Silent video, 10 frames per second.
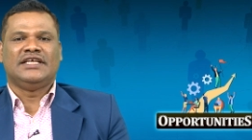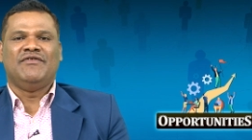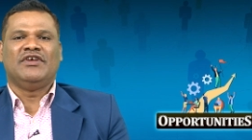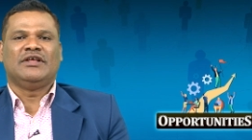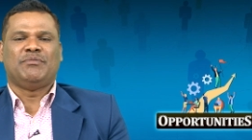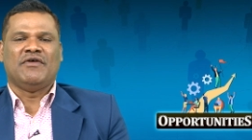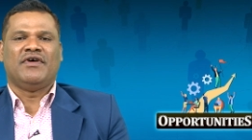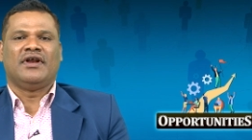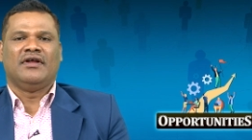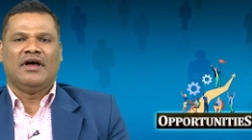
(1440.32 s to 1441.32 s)
saving the power
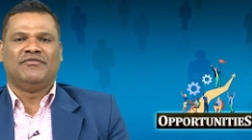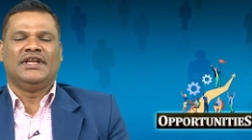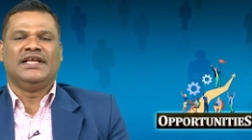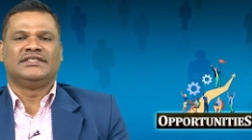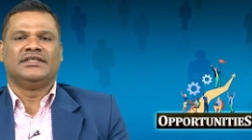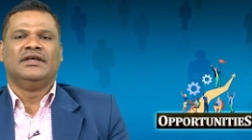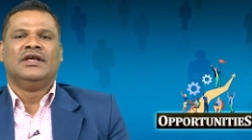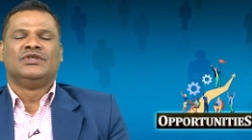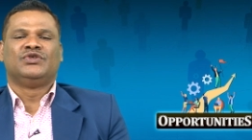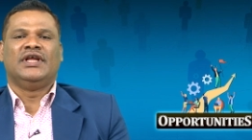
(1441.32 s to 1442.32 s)
of the nation.
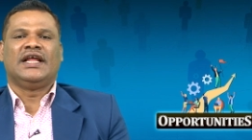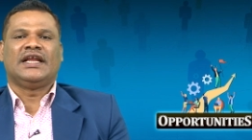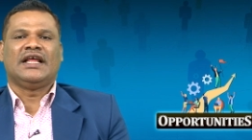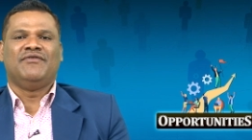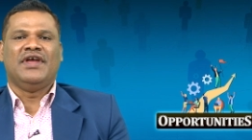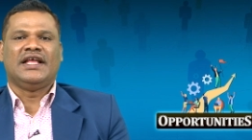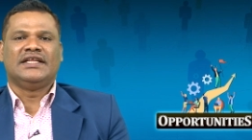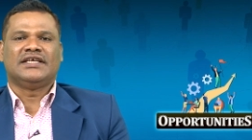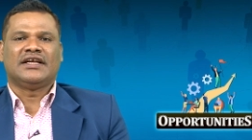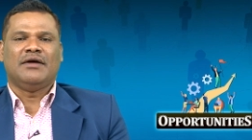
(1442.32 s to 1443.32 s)
So electrical
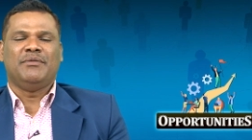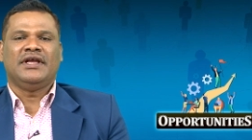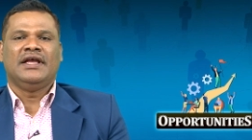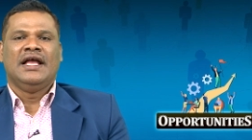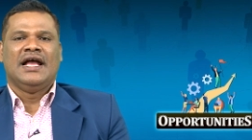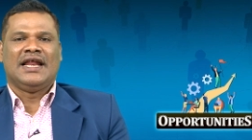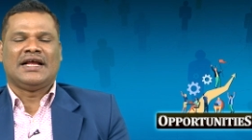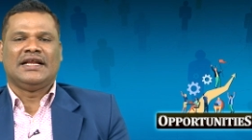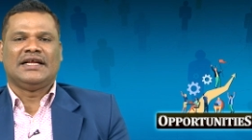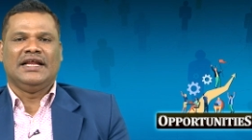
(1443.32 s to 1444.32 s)
vehicles are coming,
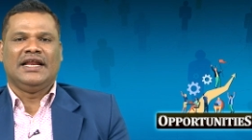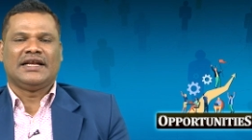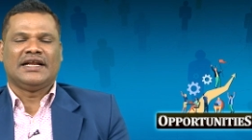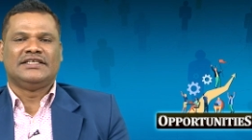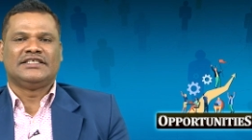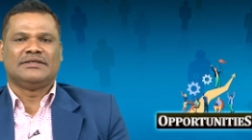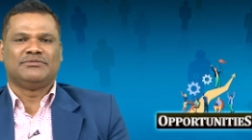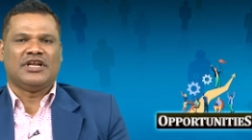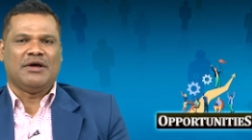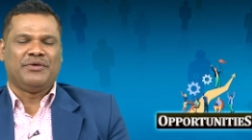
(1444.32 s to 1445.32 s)
electrical, electrical systems
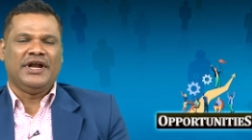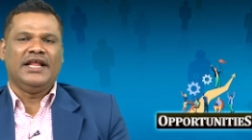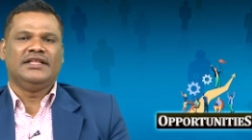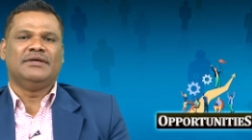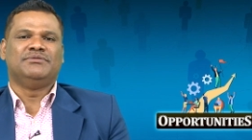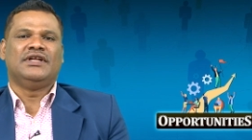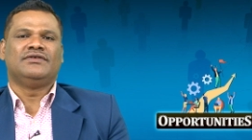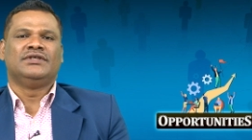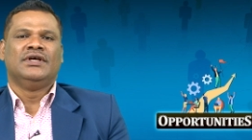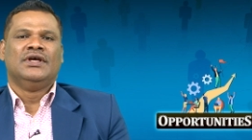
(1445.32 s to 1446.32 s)
are upgrading
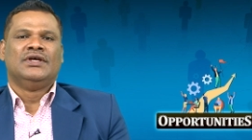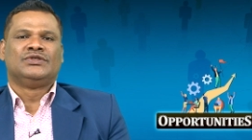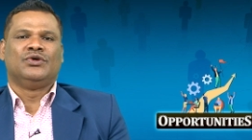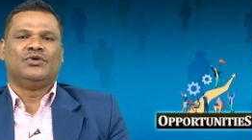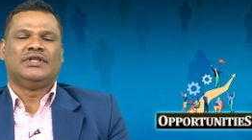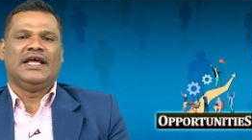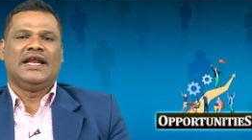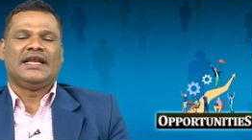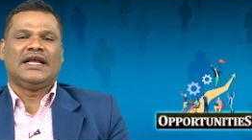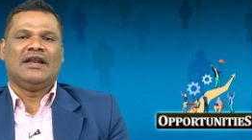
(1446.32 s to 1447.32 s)
themselves. So the
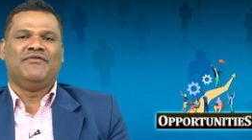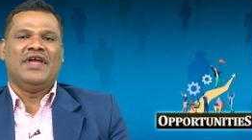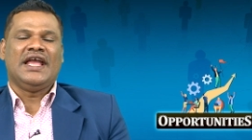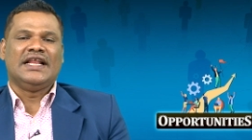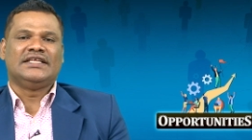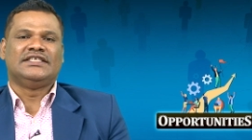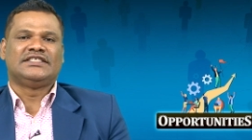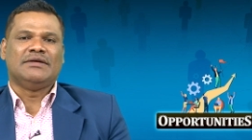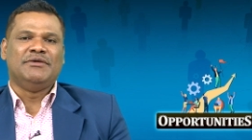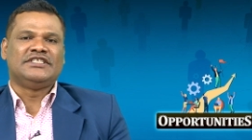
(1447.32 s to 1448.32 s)
electrical vehicle
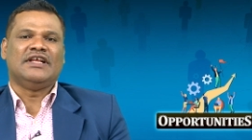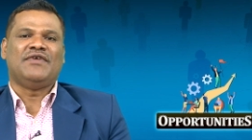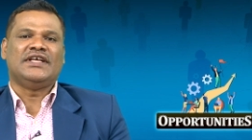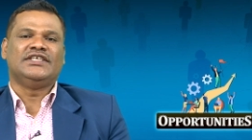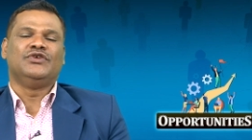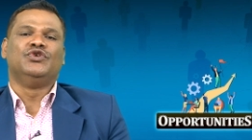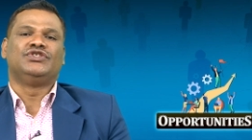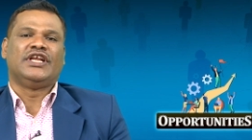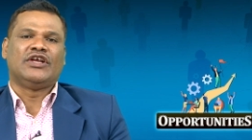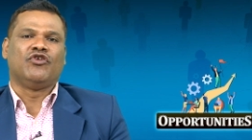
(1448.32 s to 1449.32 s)
system itself has a huge
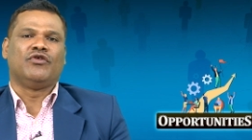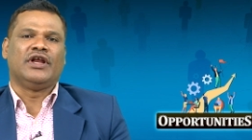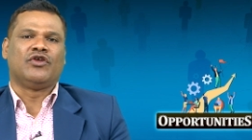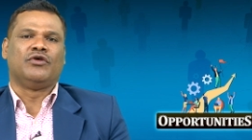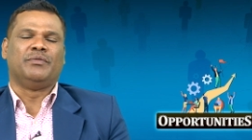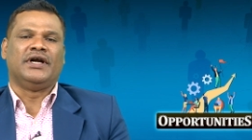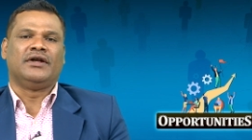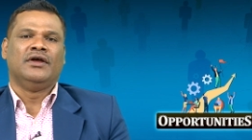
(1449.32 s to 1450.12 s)
recruit, recruitment